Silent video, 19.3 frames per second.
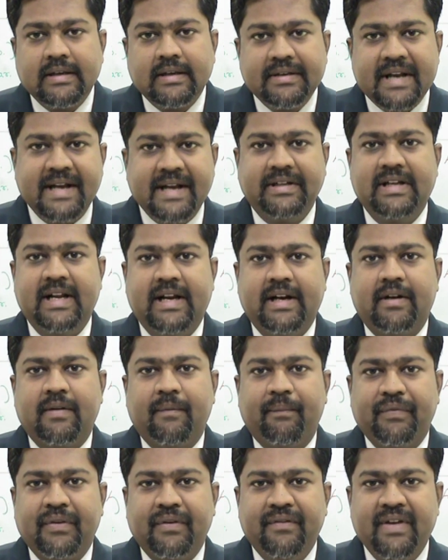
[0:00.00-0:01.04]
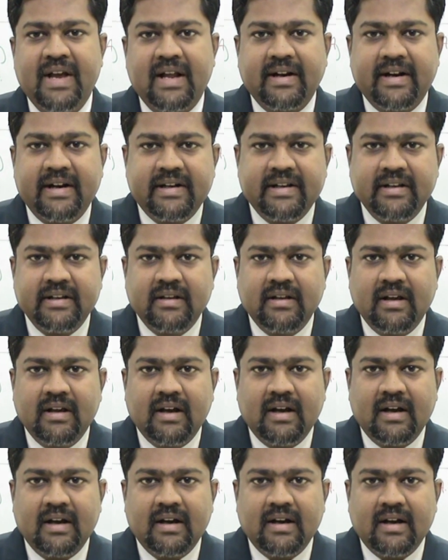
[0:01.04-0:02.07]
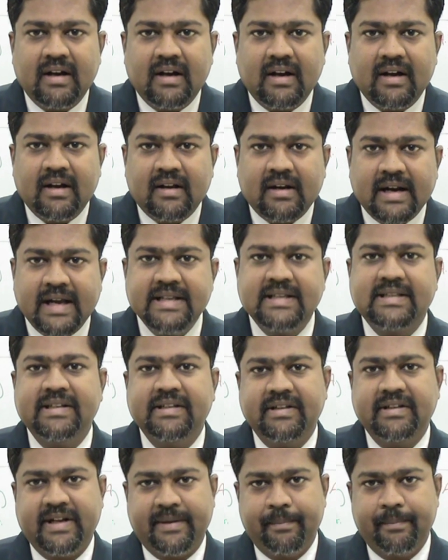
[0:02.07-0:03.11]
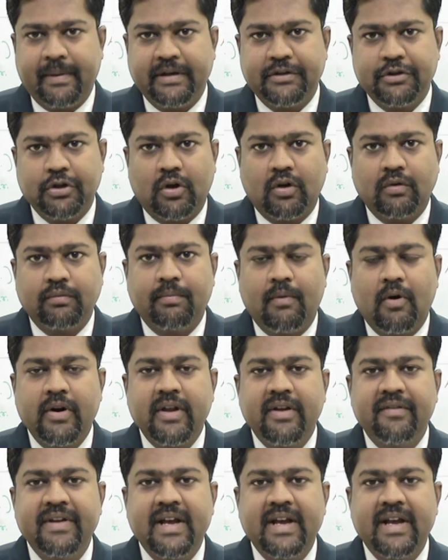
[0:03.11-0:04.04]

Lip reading: Like that we are getting rise in temperature of body.